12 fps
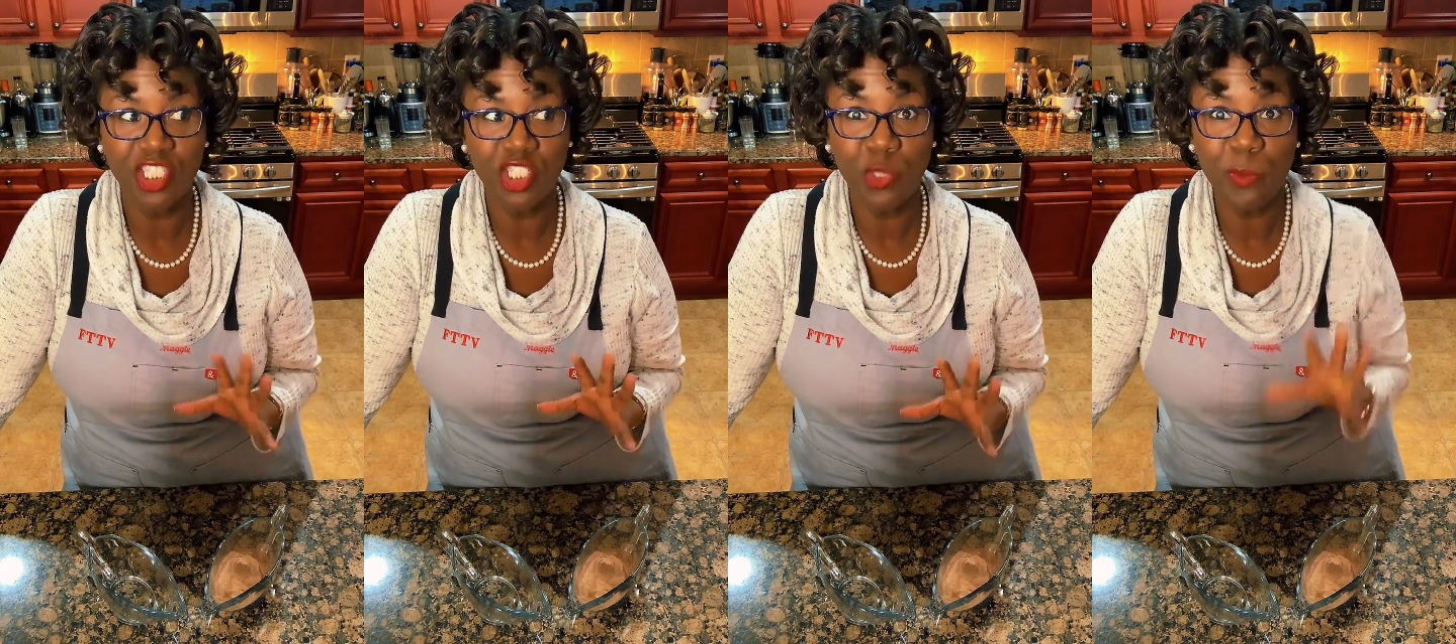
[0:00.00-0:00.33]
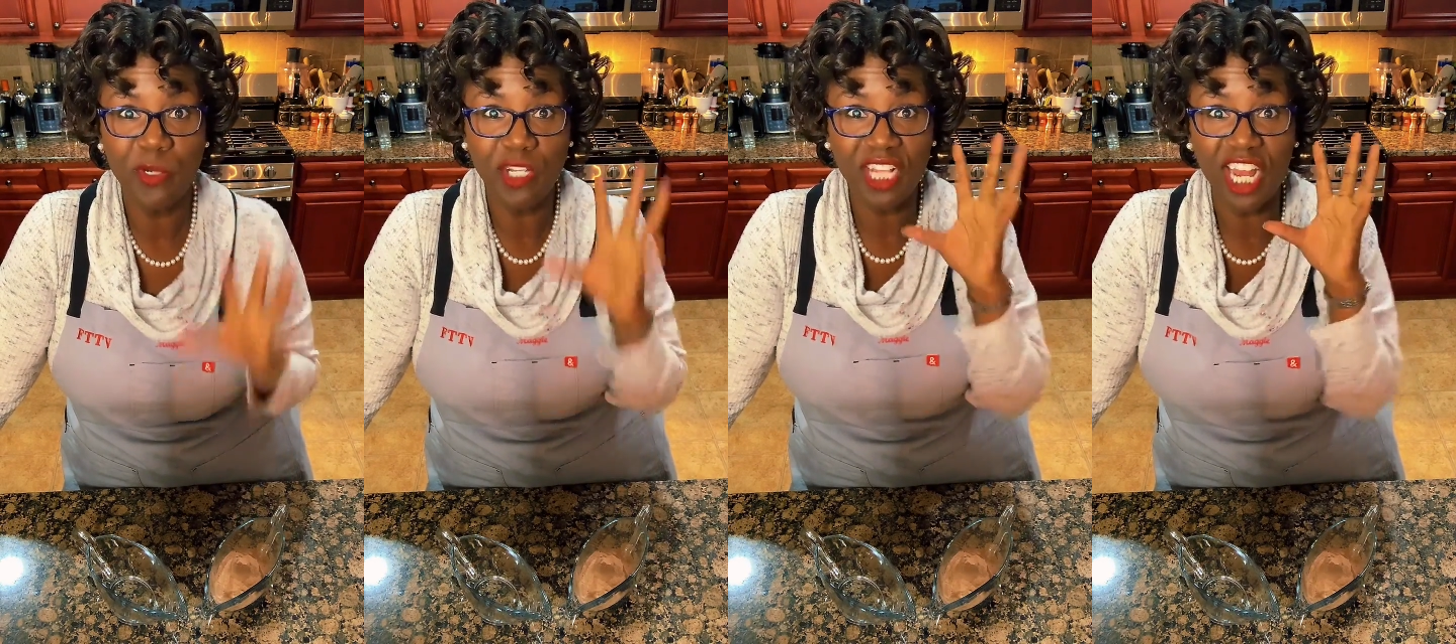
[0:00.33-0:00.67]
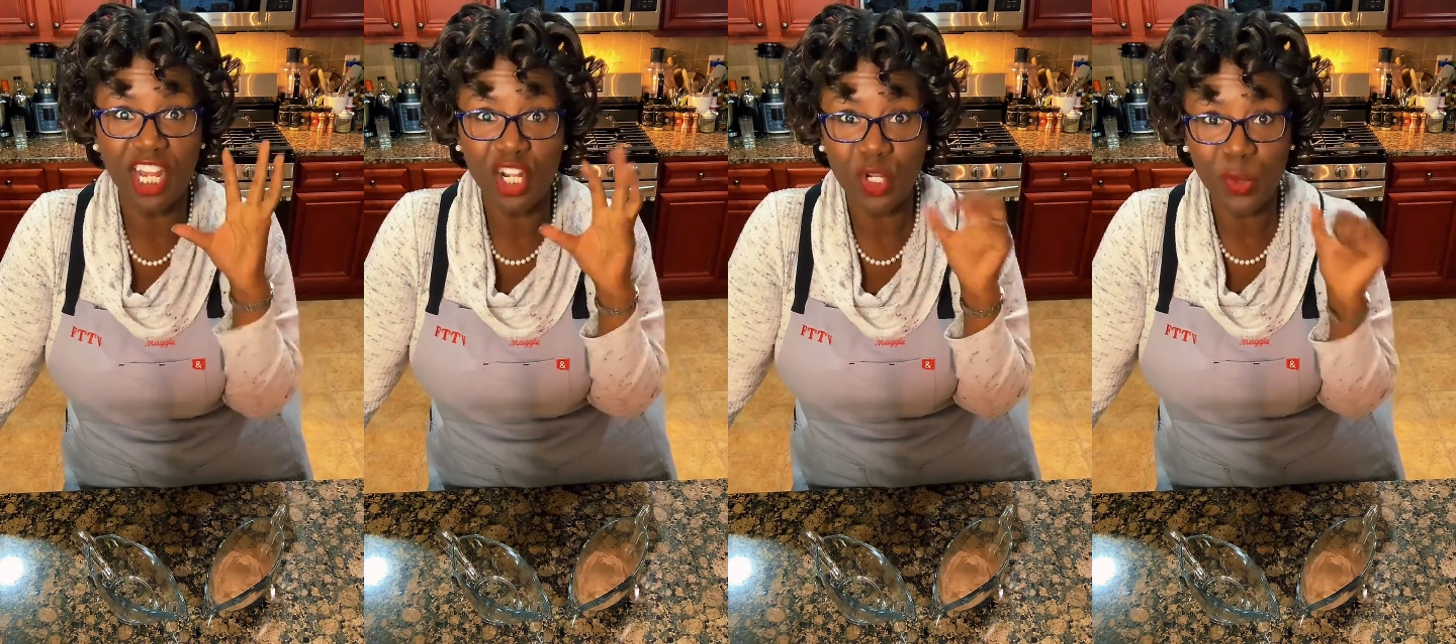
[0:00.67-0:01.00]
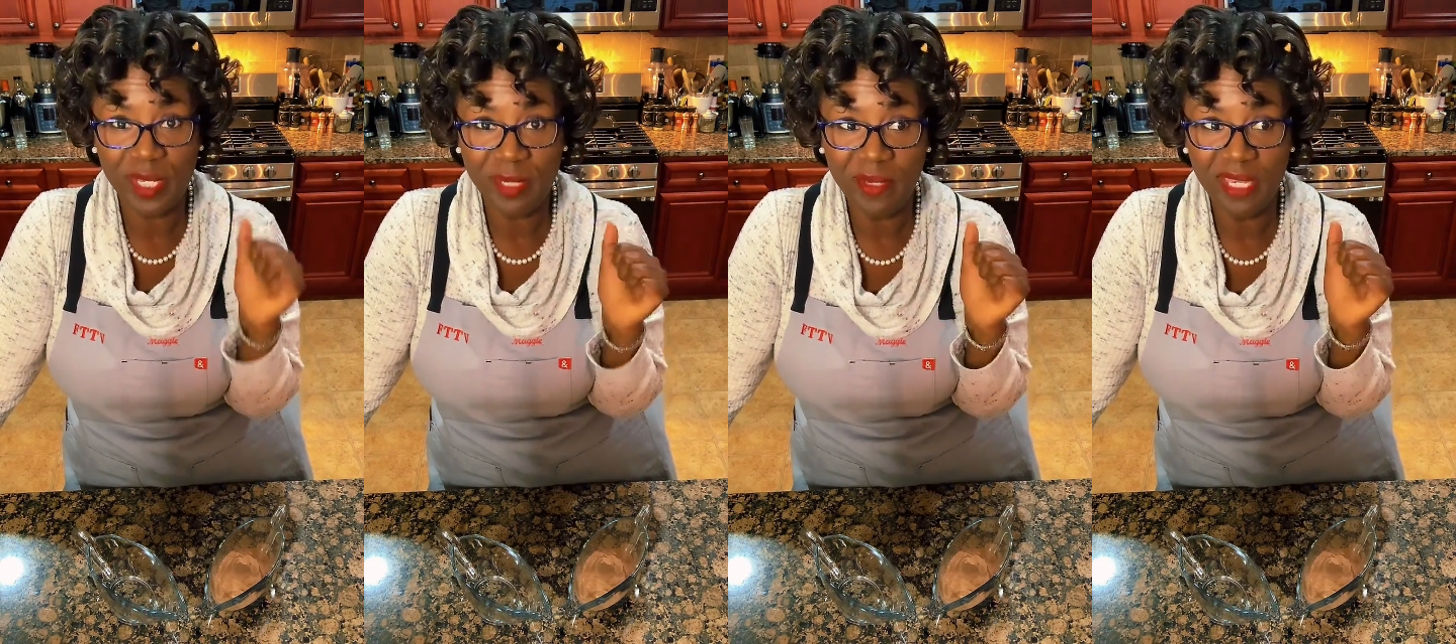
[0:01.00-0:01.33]
super like
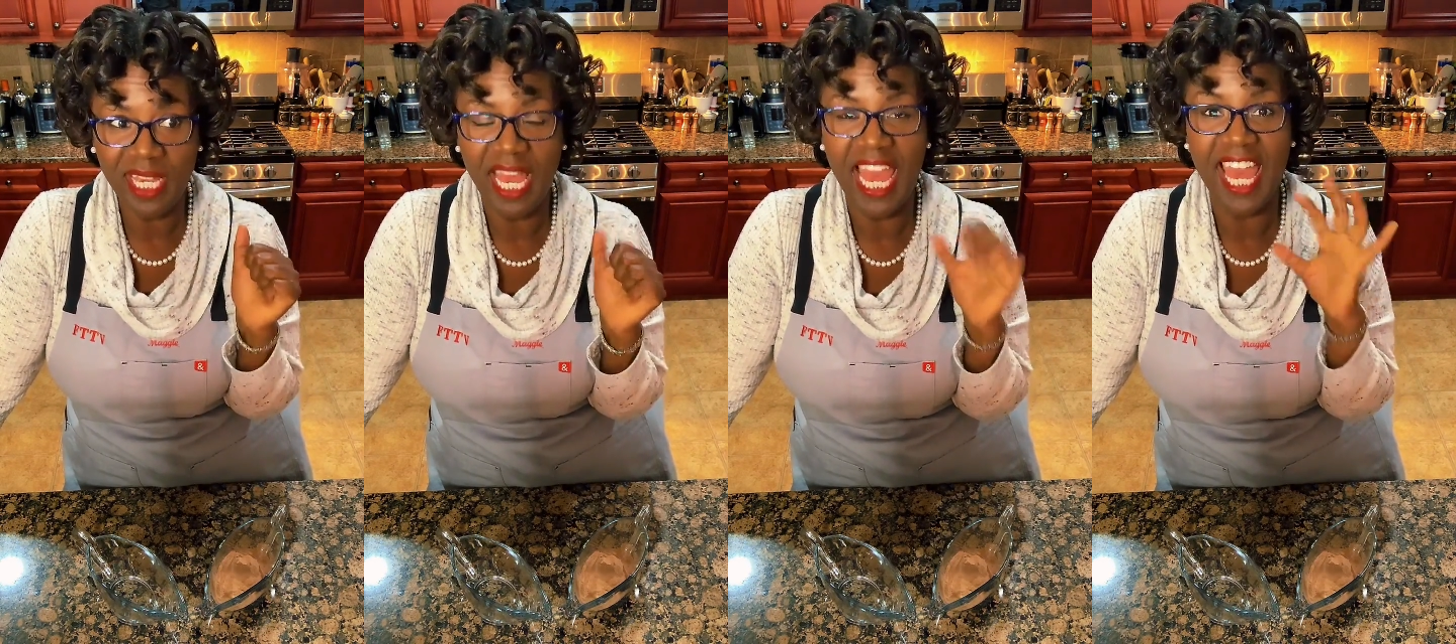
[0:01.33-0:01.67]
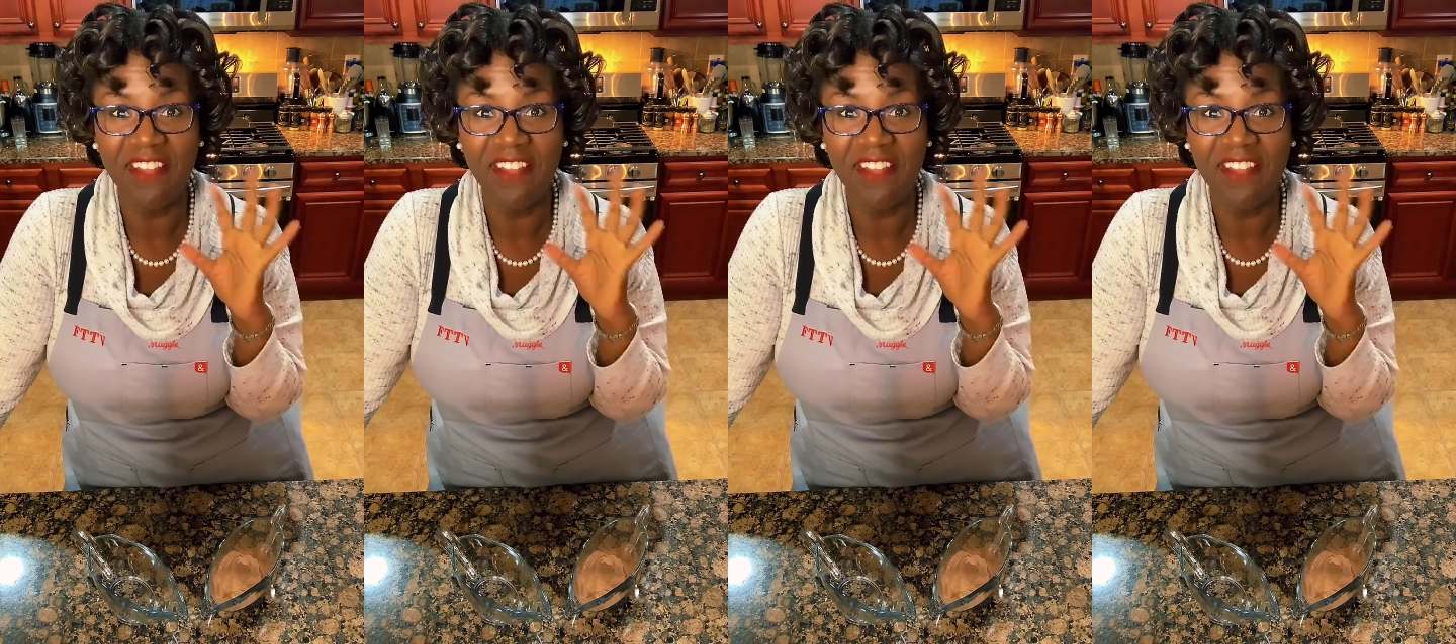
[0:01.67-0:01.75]
creamy